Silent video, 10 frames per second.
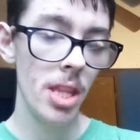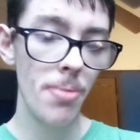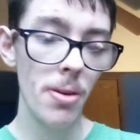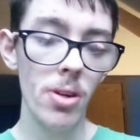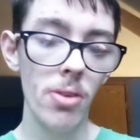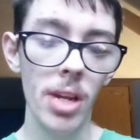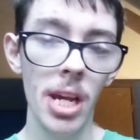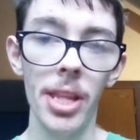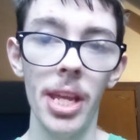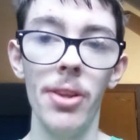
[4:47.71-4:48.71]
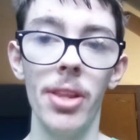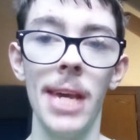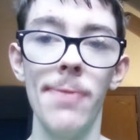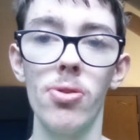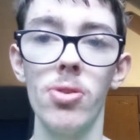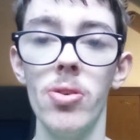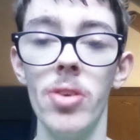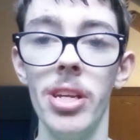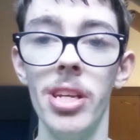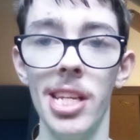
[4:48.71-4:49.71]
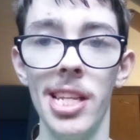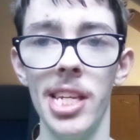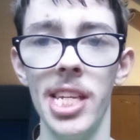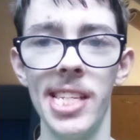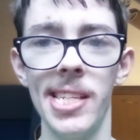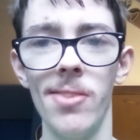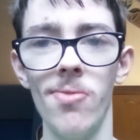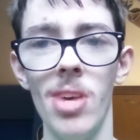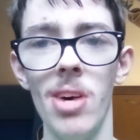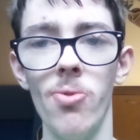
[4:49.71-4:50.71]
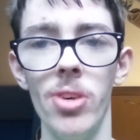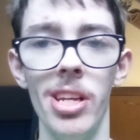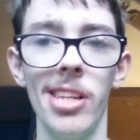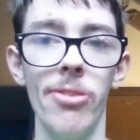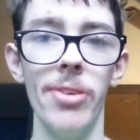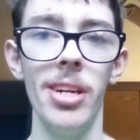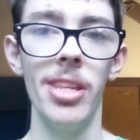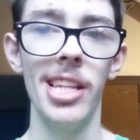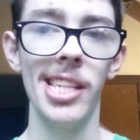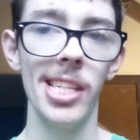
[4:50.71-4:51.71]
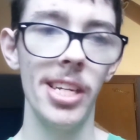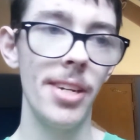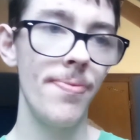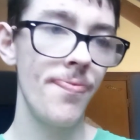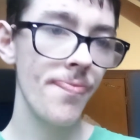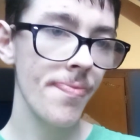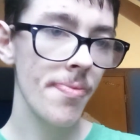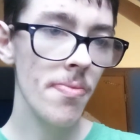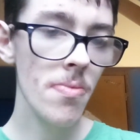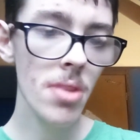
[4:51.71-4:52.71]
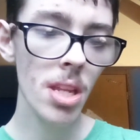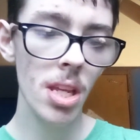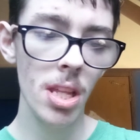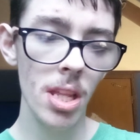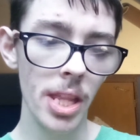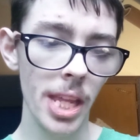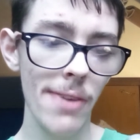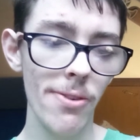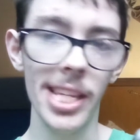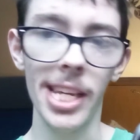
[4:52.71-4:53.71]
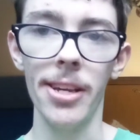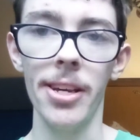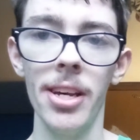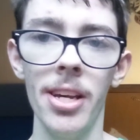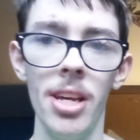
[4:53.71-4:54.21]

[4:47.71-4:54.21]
probably wondering how the camera quality is. It's not really as great. The camera's like I